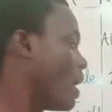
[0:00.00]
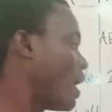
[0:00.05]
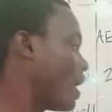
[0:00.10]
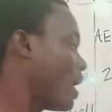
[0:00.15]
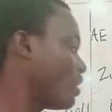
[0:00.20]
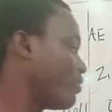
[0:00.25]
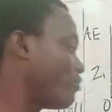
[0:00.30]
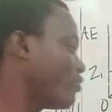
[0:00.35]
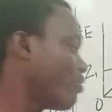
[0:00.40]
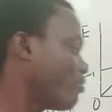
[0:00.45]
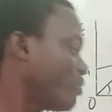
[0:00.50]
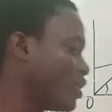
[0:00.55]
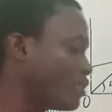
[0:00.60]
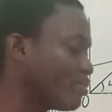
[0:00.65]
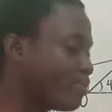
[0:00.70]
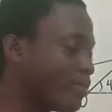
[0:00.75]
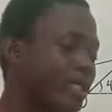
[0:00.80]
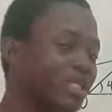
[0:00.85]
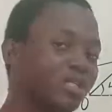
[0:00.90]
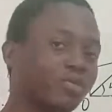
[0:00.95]
and the government
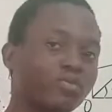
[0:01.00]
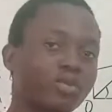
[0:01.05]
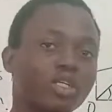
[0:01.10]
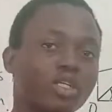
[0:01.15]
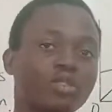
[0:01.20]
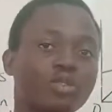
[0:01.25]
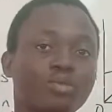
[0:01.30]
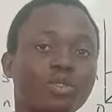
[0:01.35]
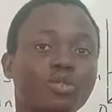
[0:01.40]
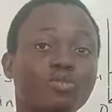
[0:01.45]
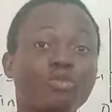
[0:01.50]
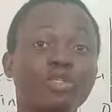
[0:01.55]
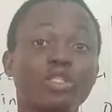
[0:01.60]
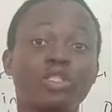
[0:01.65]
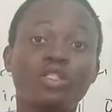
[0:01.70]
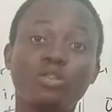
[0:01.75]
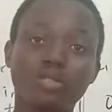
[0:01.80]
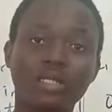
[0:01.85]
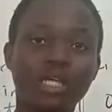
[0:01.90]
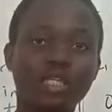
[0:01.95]
spending were to be
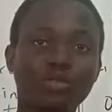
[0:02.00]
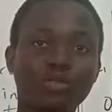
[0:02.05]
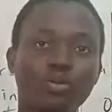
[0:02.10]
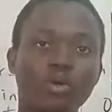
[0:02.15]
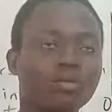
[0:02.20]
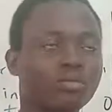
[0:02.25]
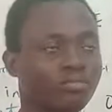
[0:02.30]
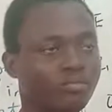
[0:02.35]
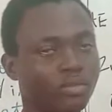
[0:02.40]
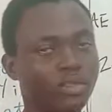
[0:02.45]
reduced as well.